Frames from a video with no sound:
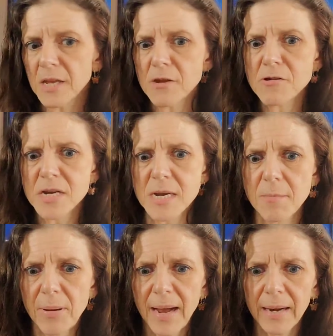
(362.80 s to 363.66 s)
a huge
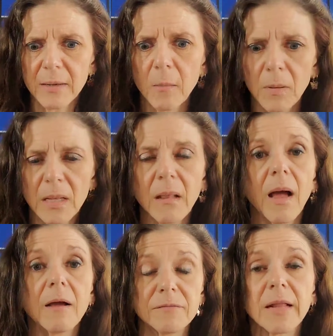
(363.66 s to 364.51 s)
impact on my
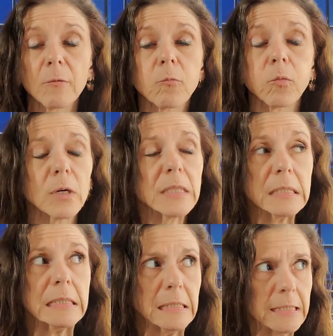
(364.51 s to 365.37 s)
life, like
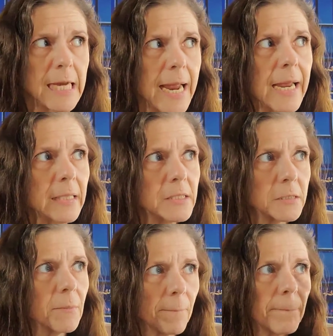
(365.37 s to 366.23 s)
really changed